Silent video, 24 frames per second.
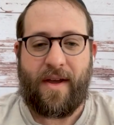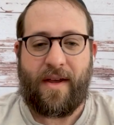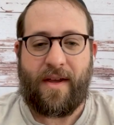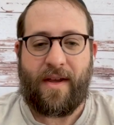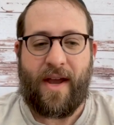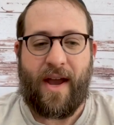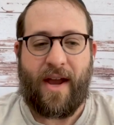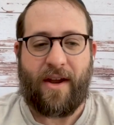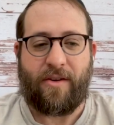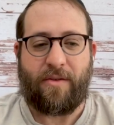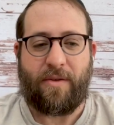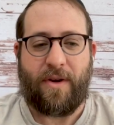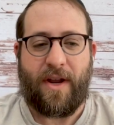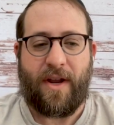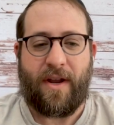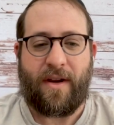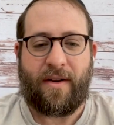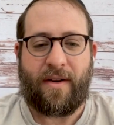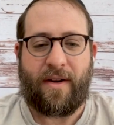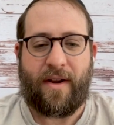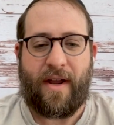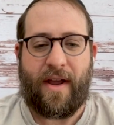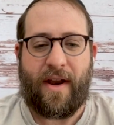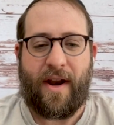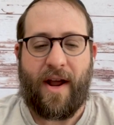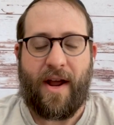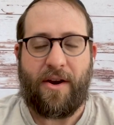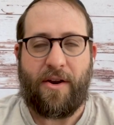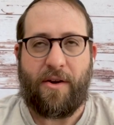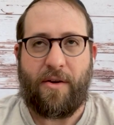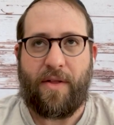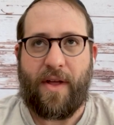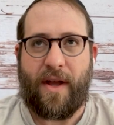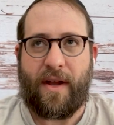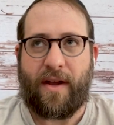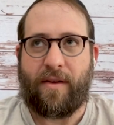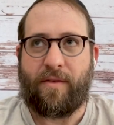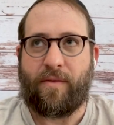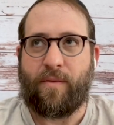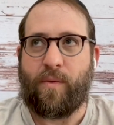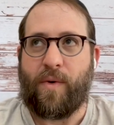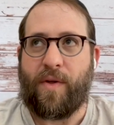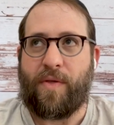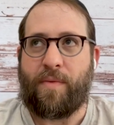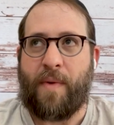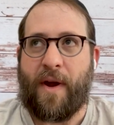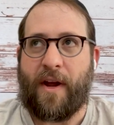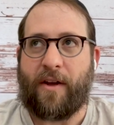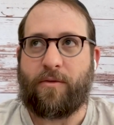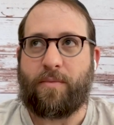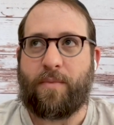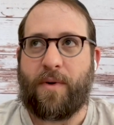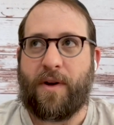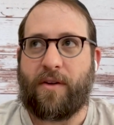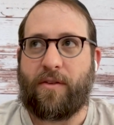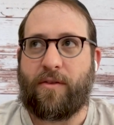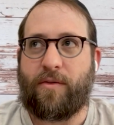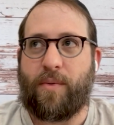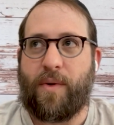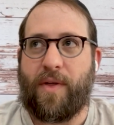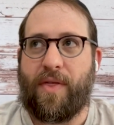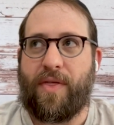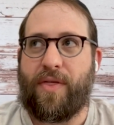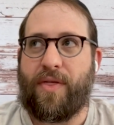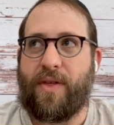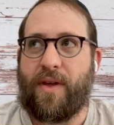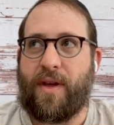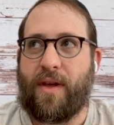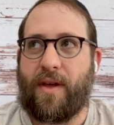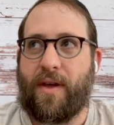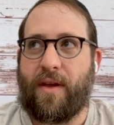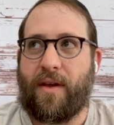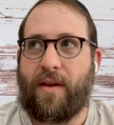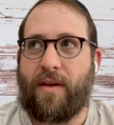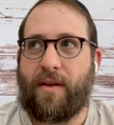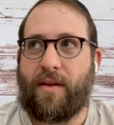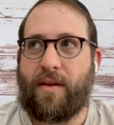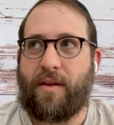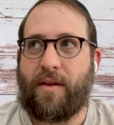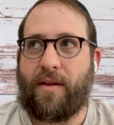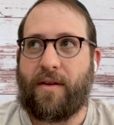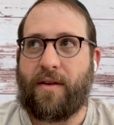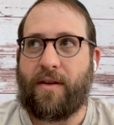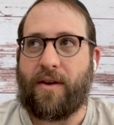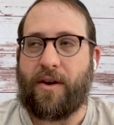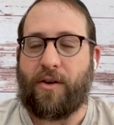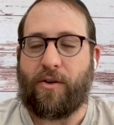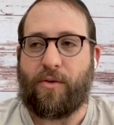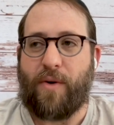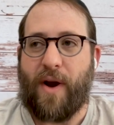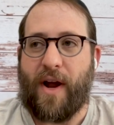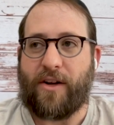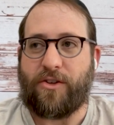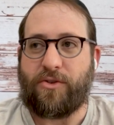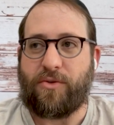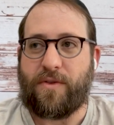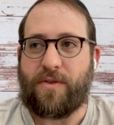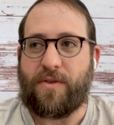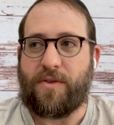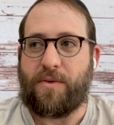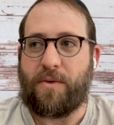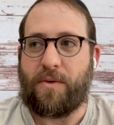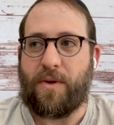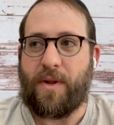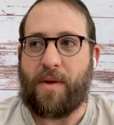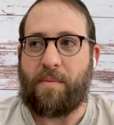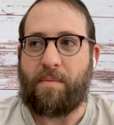Yeah, I agree. And I know, like, with my experience with the, graduate school at